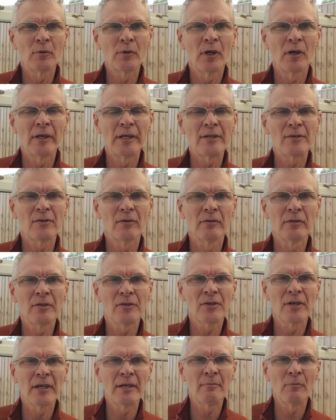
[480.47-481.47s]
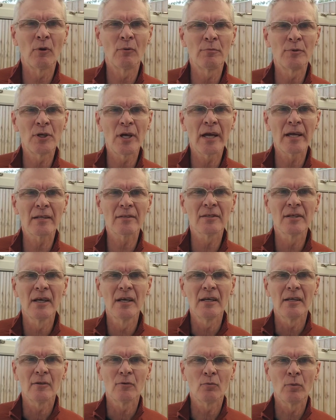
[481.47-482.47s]
nights on the same object,
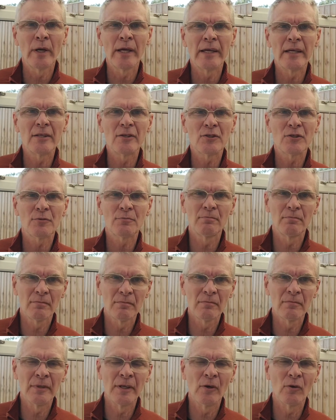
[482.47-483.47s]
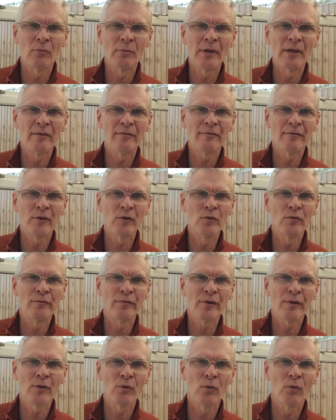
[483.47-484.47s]
which, a little bit of food for
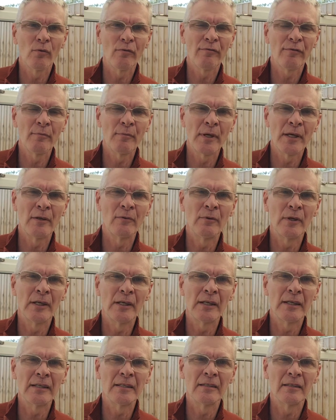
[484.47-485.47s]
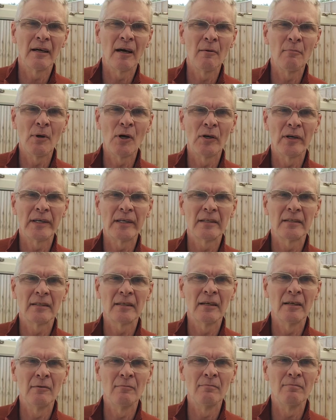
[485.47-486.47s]
thought for me, really. I might
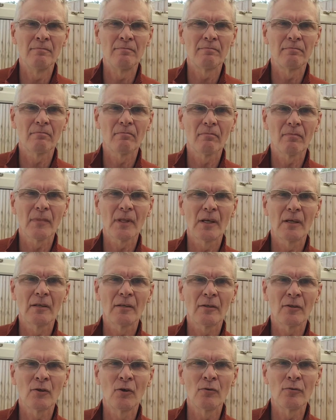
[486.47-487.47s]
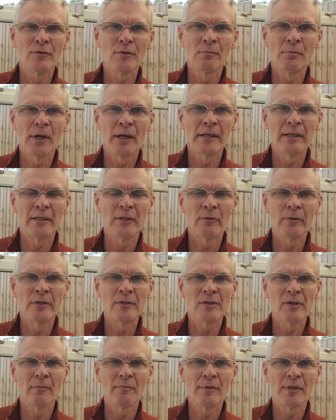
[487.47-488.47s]
contemplate doing
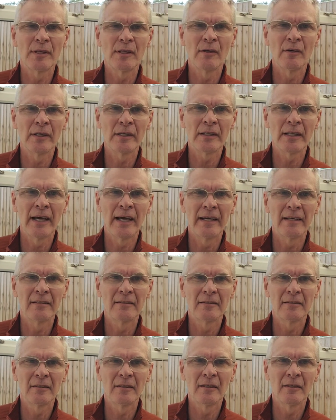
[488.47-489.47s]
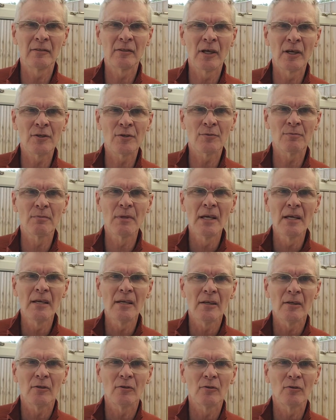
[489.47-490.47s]
something like that as
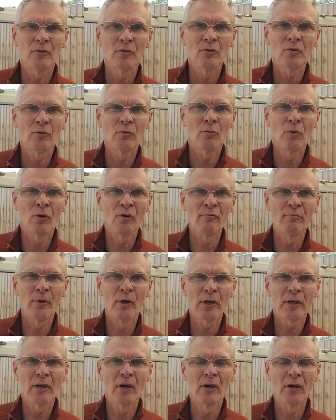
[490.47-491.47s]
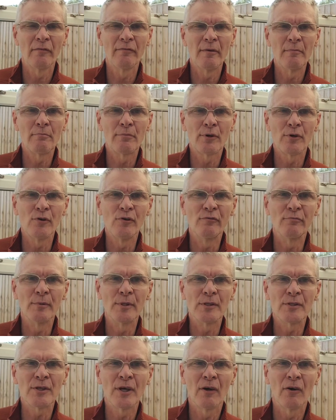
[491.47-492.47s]
one of my kind of
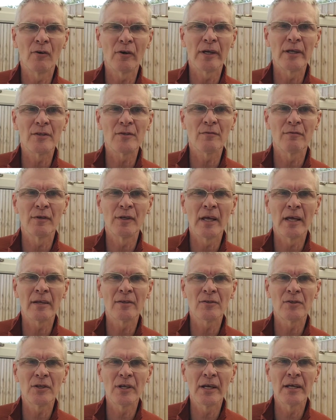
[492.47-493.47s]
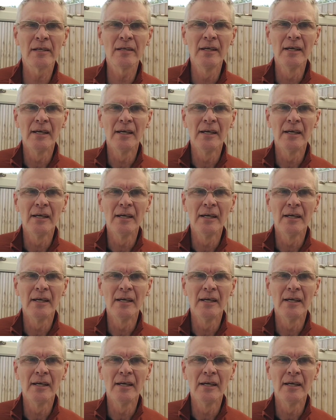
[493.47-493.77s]
improvement targets for next year.